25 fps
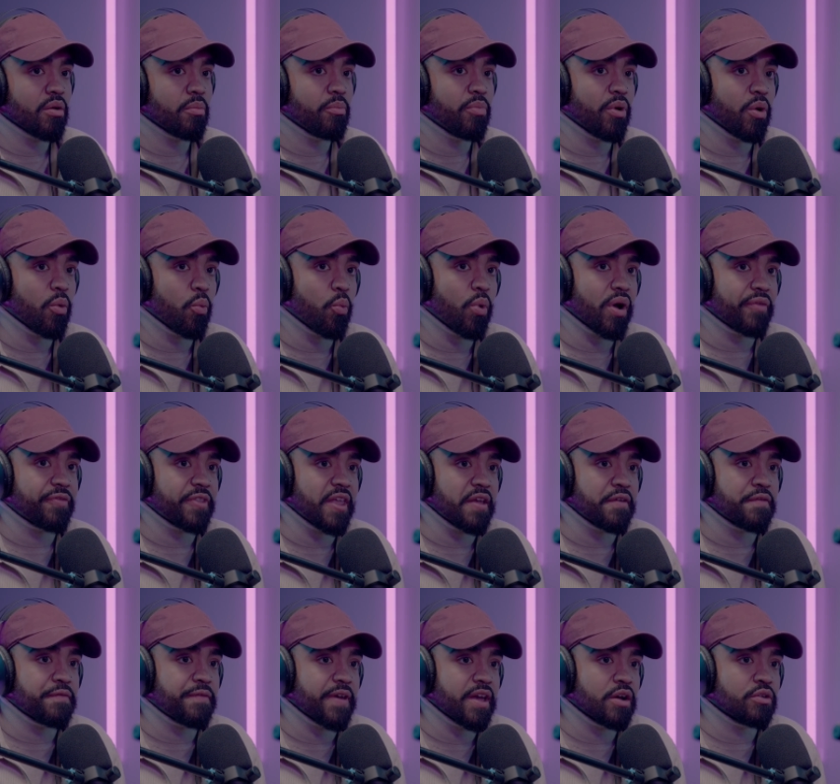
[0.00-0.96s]
But what
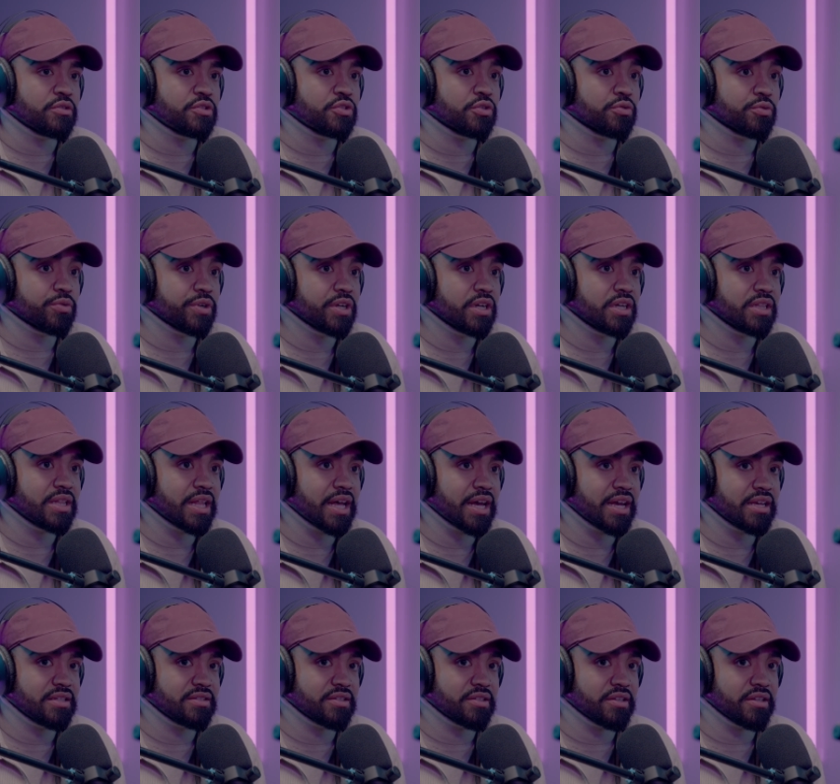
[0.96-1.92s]
they fail to
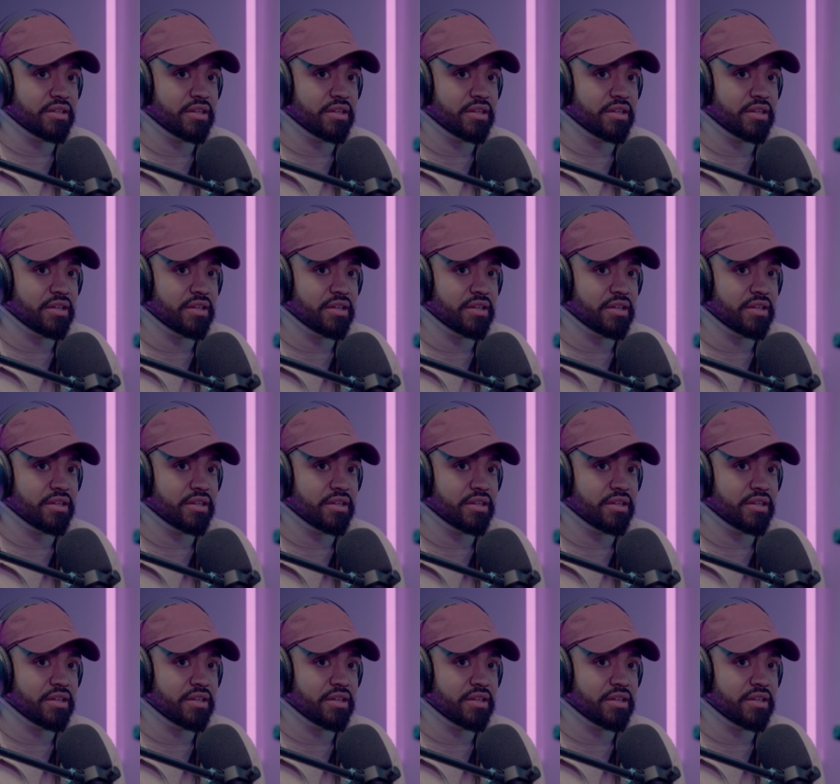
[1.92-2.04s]
realize